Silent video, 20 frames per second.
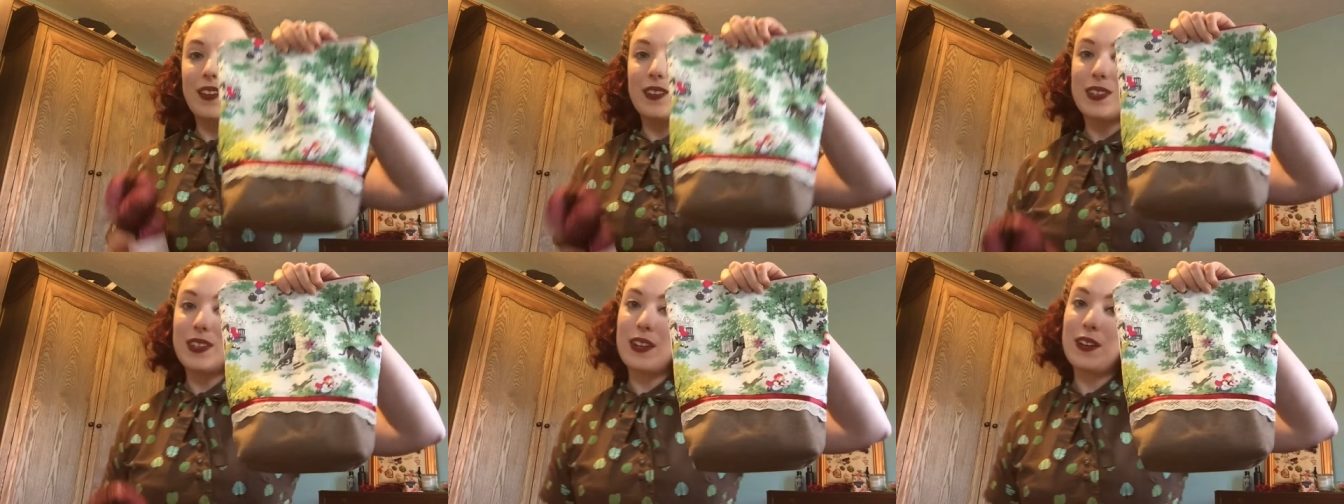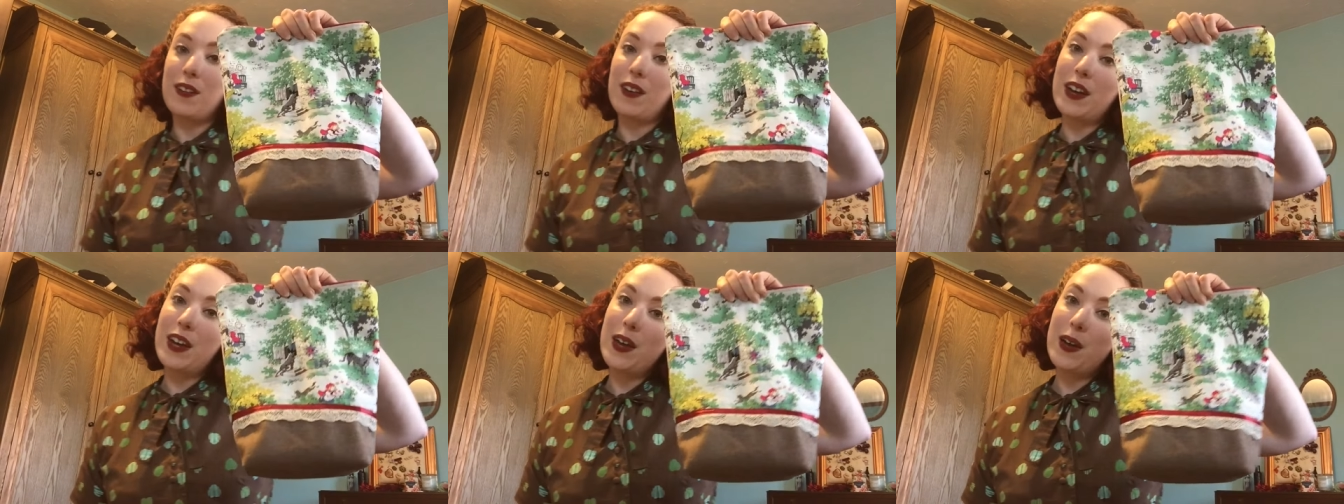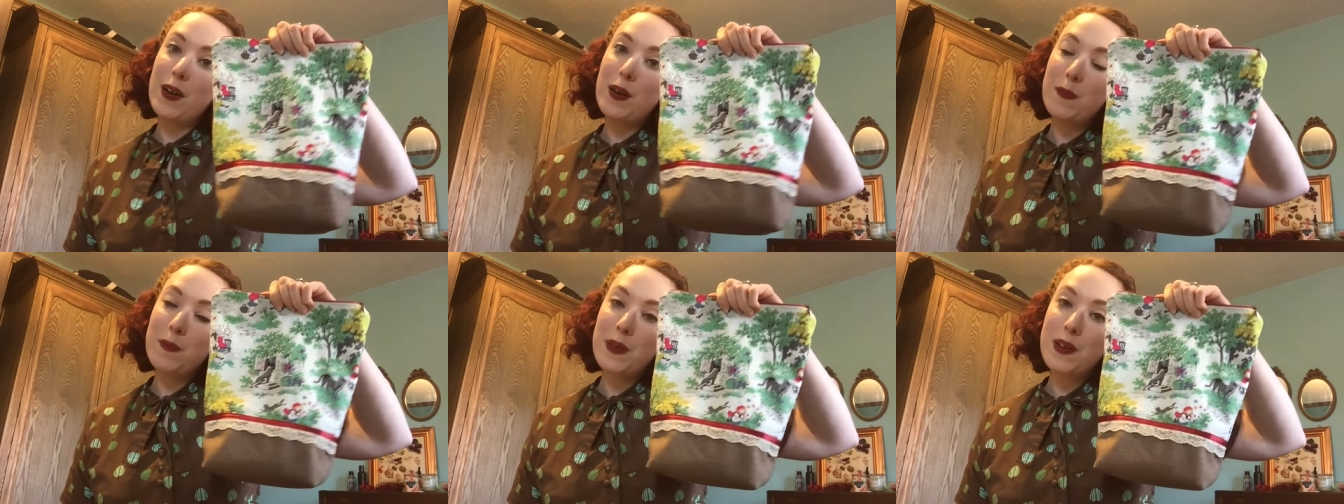So I
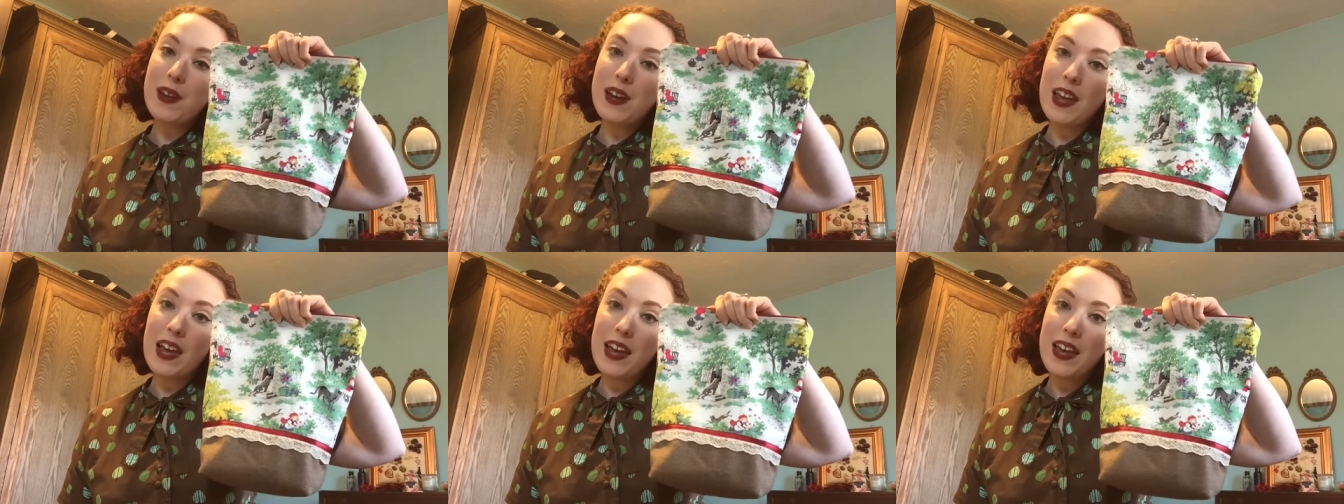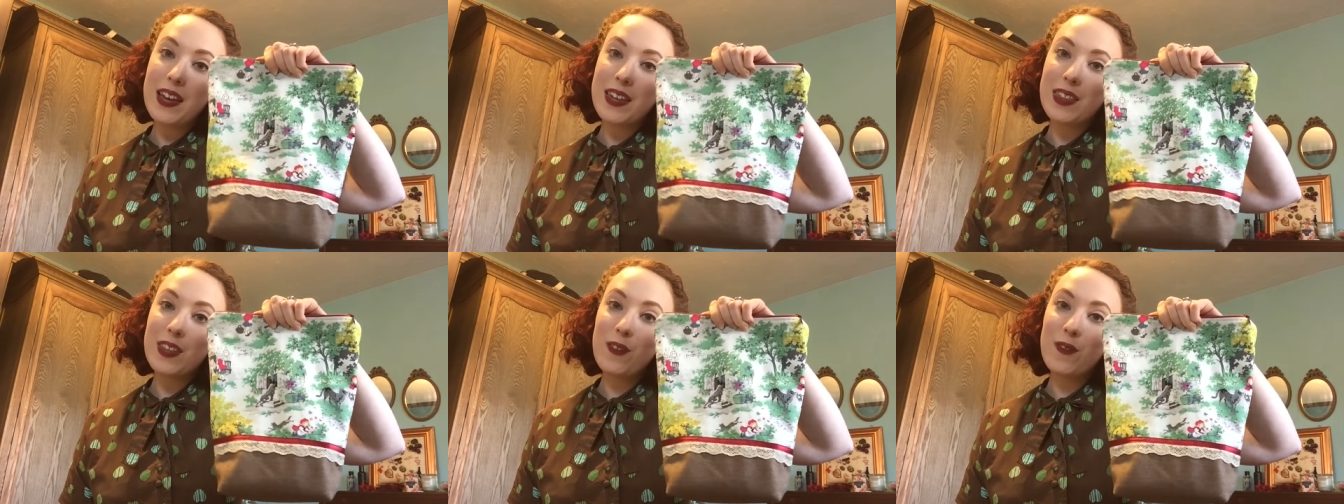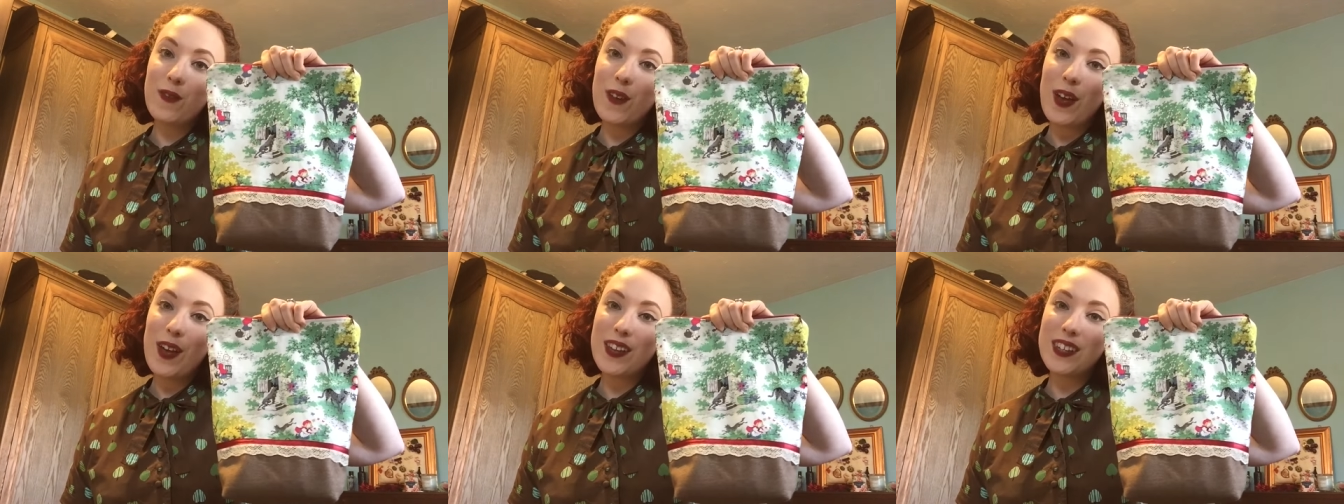hope you like the
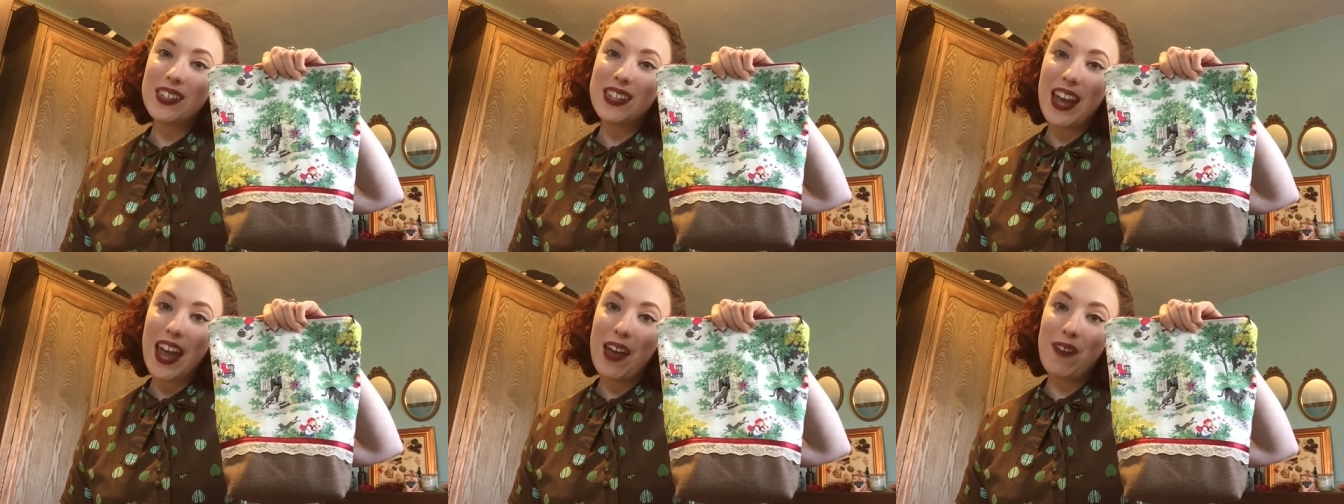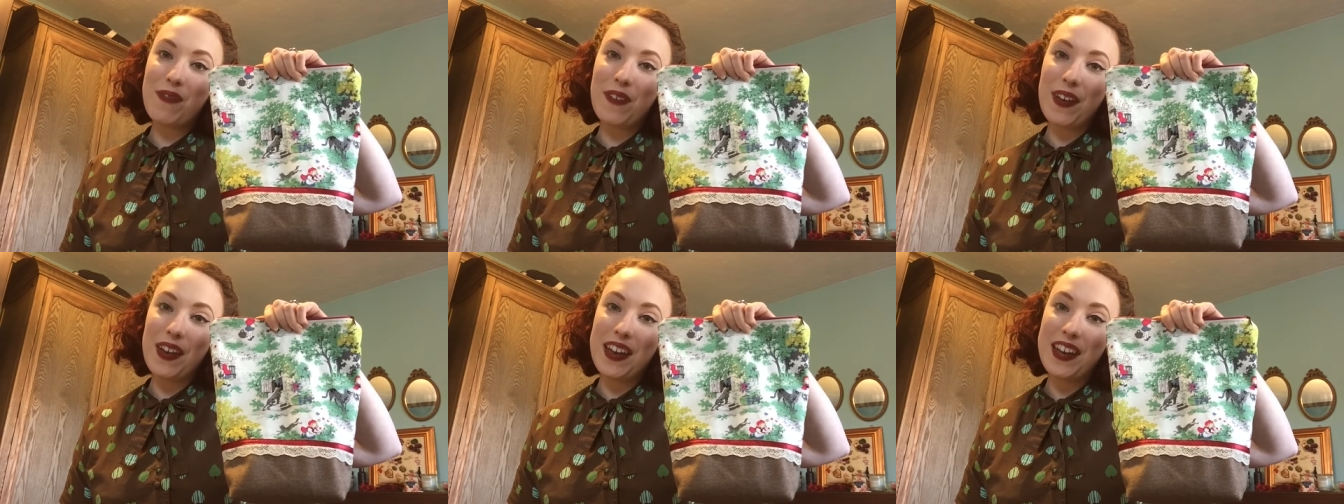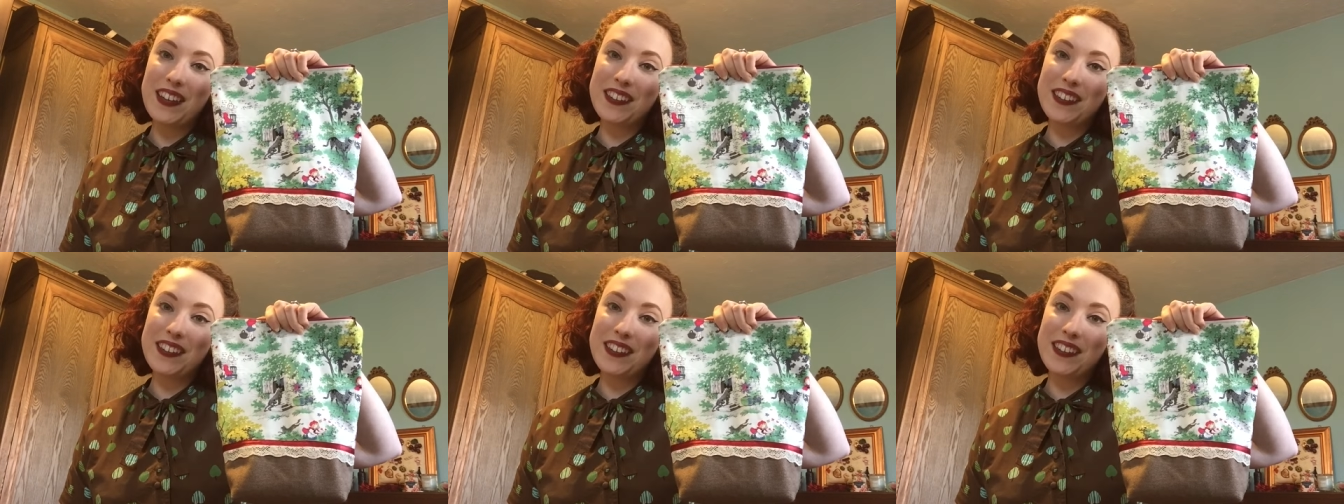first ever